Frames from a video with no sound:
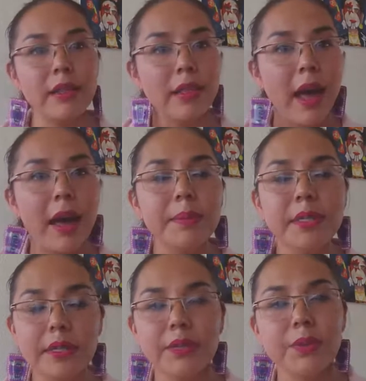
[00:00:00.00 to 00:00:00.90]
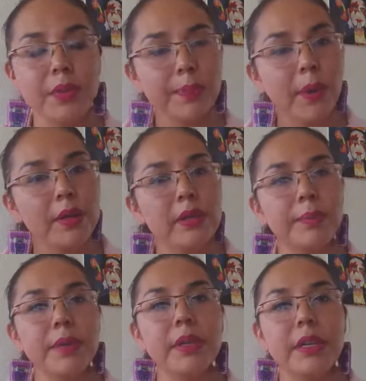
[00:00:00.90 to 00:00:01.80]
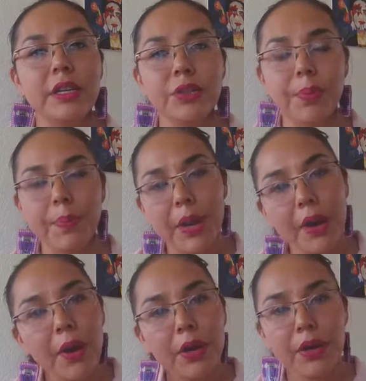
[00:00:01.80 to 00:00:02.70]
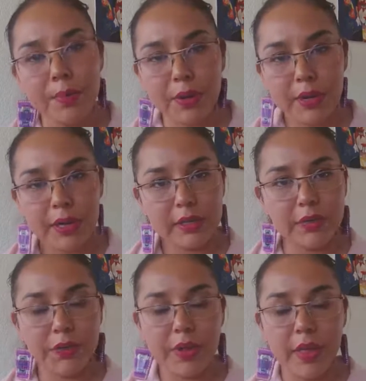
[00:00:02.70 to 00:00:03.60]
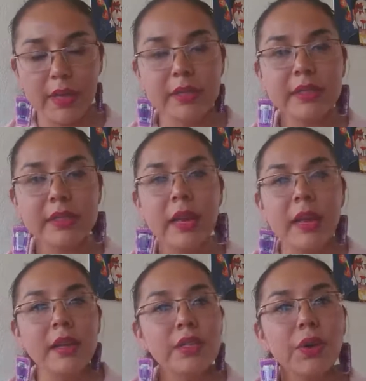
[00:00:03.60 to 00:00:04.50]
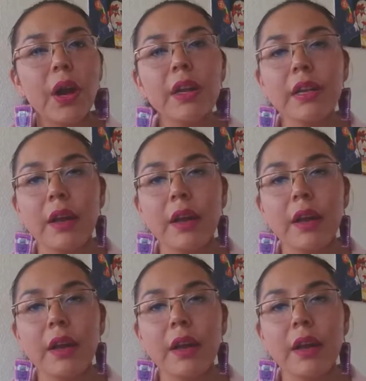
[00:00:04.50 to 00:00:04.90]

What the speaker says: lapsed in its responsibility to prepare our communities for this. So our